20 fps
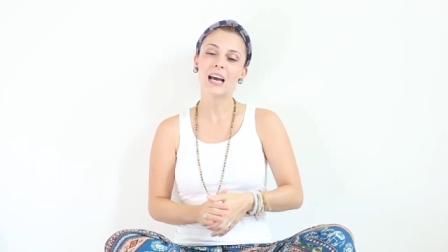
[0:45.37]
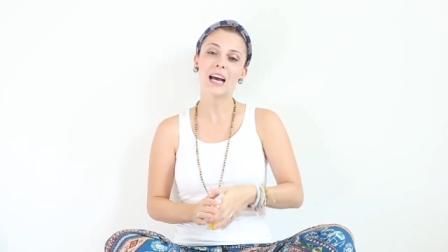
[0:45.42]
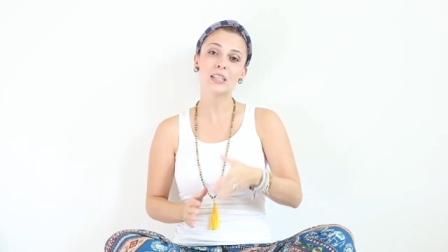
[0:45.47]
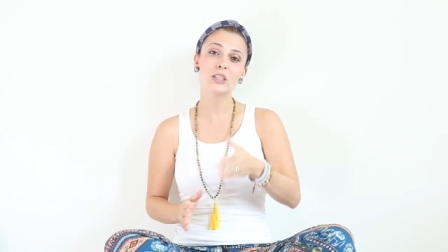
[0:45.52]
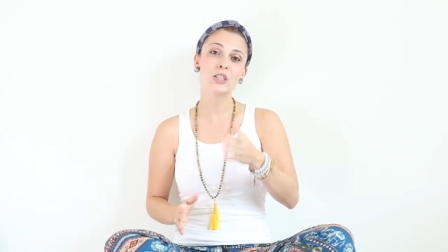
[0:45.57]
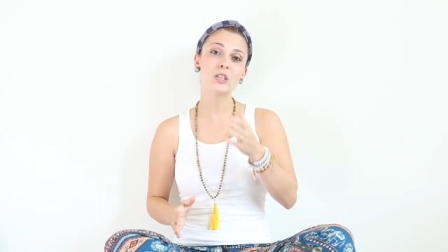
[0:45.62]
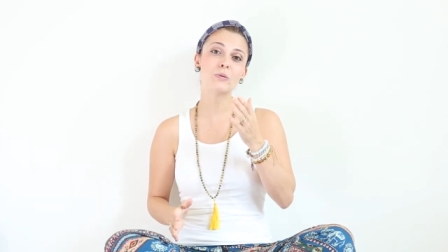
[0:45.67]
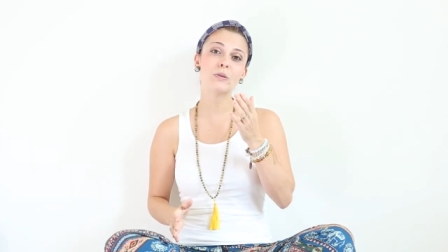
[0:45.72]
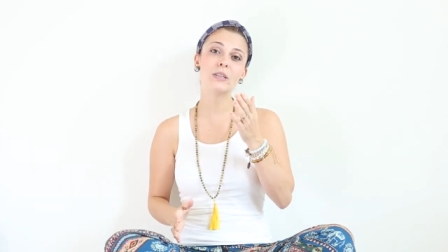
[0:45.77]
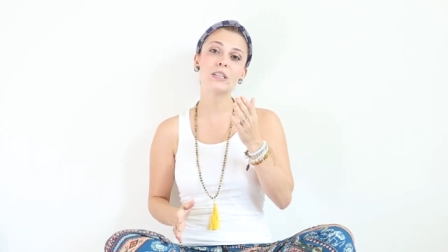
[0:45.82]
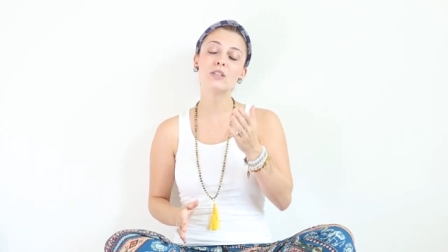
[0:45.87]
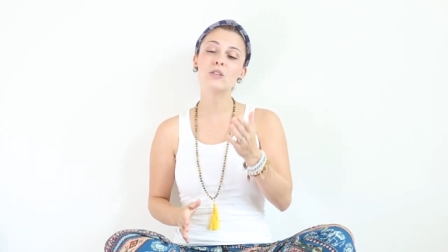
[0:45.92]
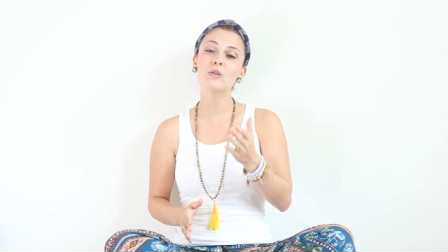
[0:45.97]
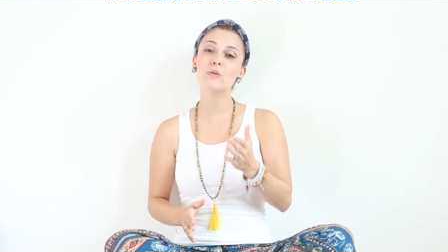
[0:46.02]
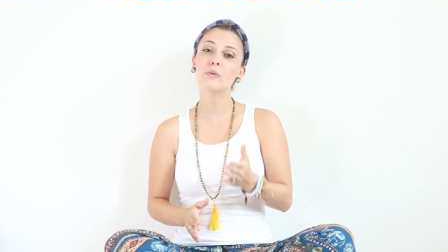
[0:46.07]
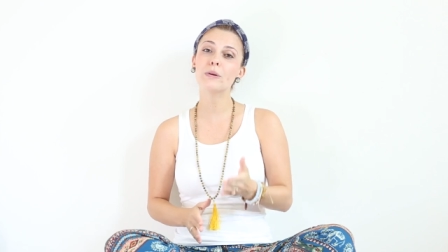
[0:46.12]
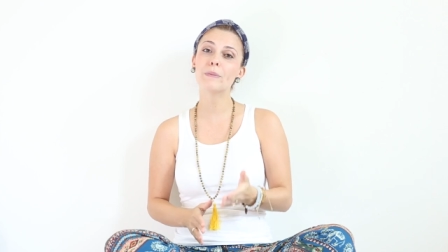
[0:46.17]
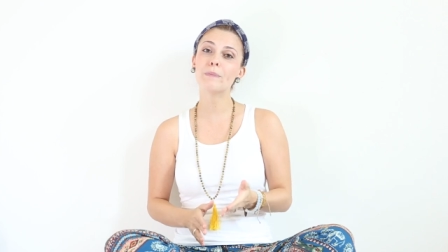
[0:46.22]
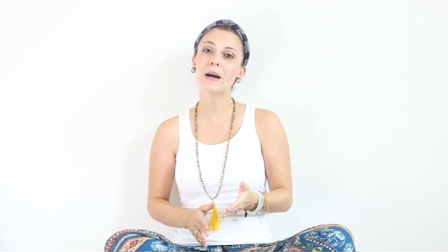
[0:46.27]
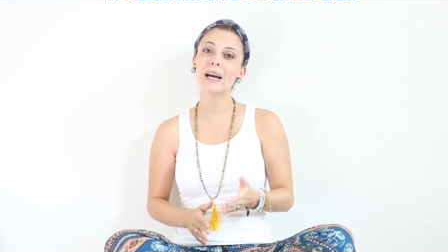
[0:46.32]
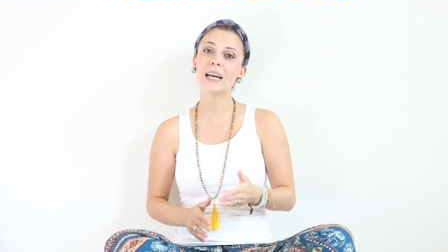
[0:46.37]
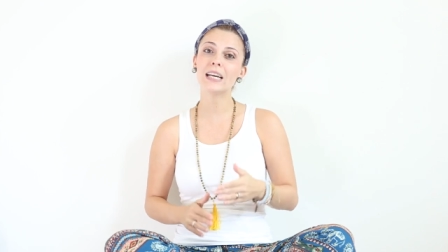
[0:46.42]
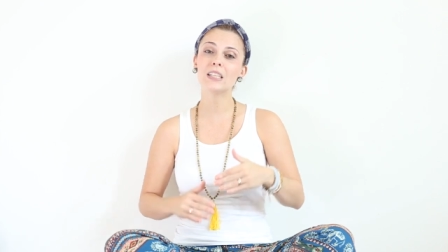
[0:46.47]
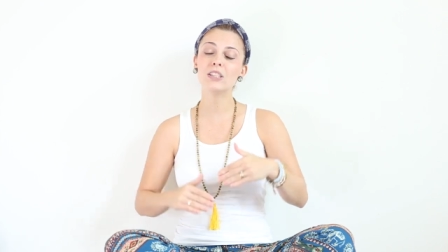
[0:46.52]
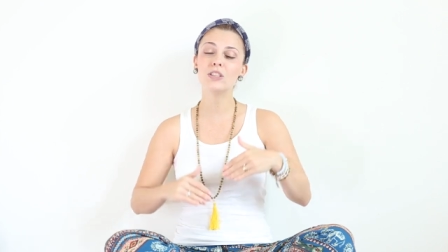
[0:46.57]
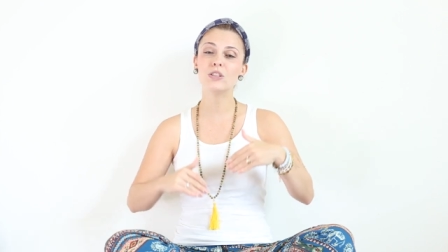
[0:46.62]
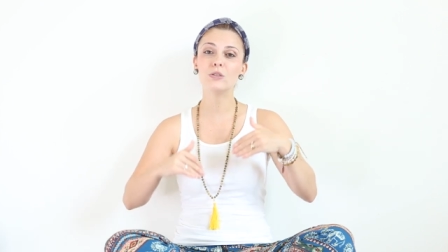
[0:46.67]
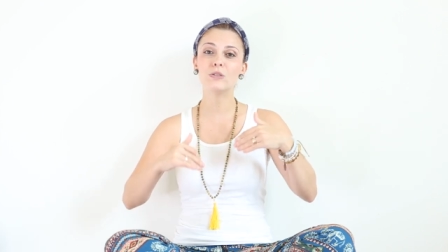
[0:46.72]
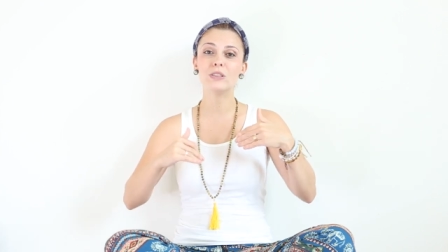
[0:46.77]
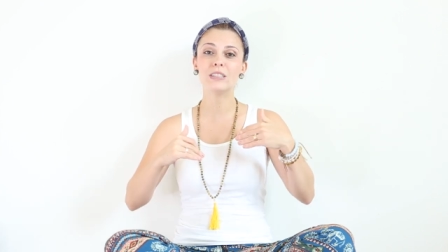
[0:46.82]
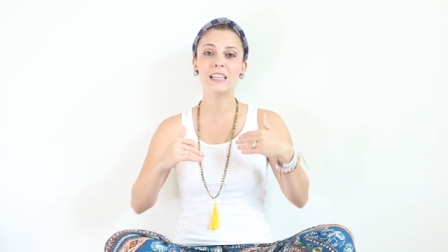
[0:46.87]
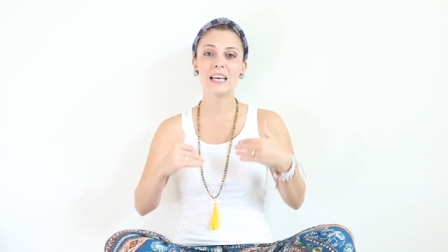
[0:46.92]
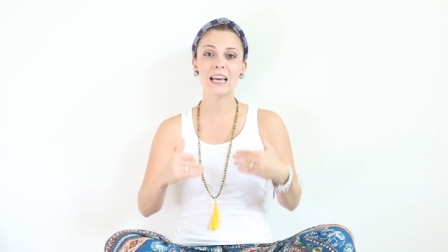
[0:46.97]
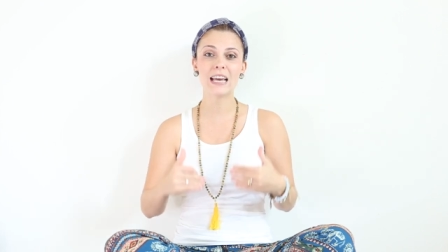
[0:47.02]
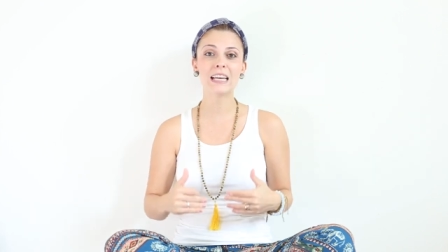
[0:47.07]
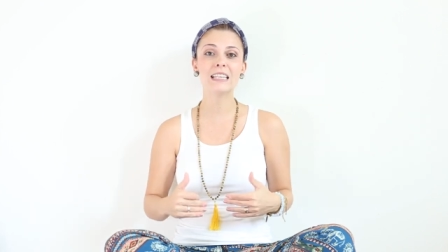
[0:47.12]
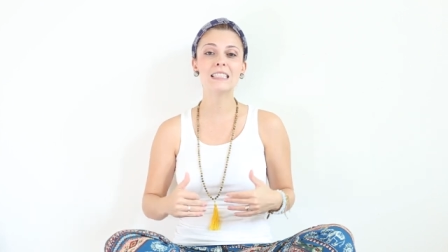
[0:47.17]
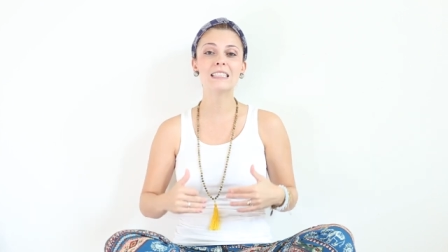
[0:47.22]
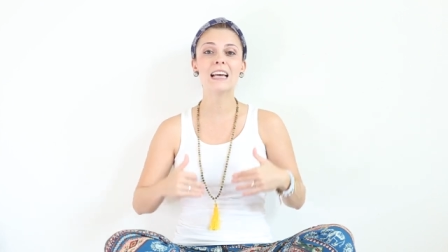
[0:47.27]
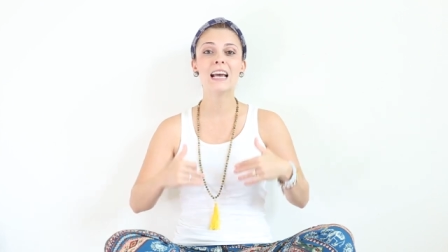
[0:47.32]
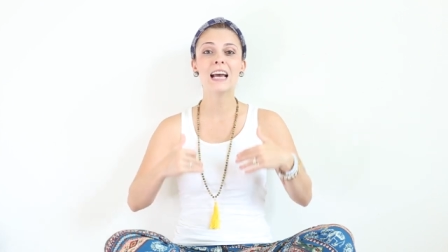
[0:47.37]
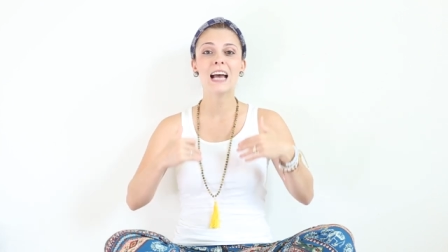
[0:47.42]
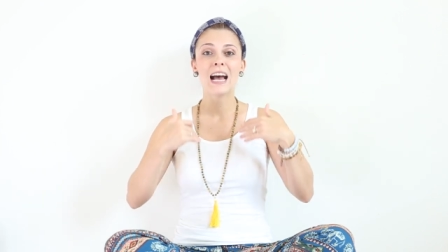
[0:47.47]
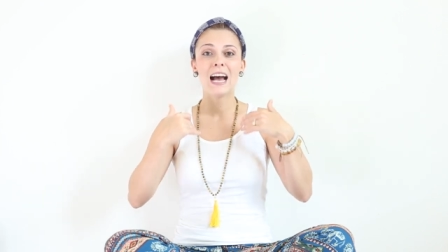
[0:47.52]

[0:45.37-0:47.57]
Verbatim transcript: I just wanted to remind you that